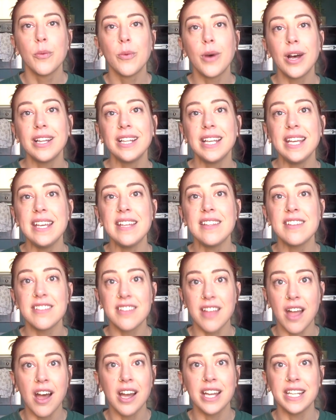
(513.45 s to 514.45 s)
While he
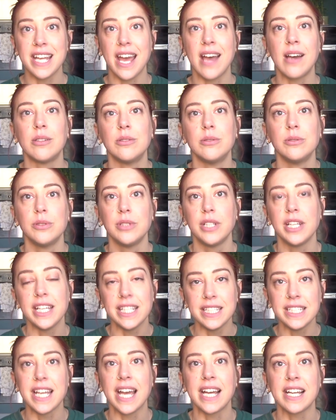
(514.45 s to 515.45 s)
started out
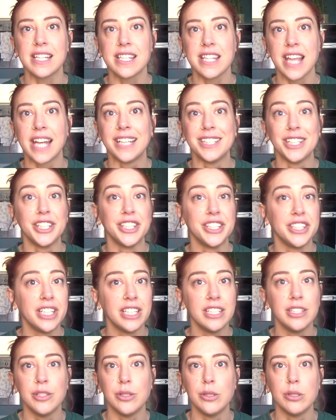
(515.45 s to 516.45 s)
in Dagestan and
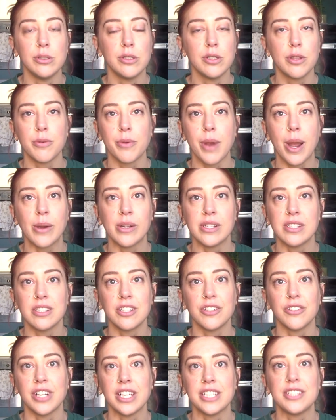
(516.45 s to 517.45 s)
continued throughout
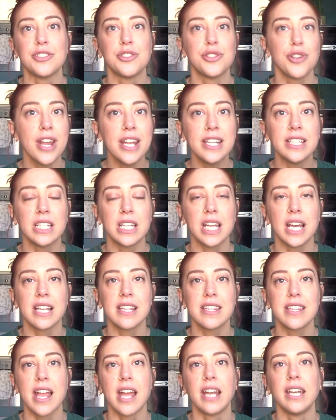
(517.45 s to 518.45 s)
his career to train in
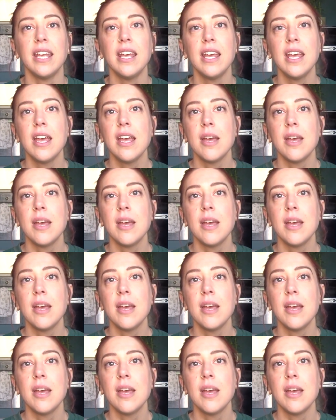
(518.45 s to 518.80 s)
Dagestan,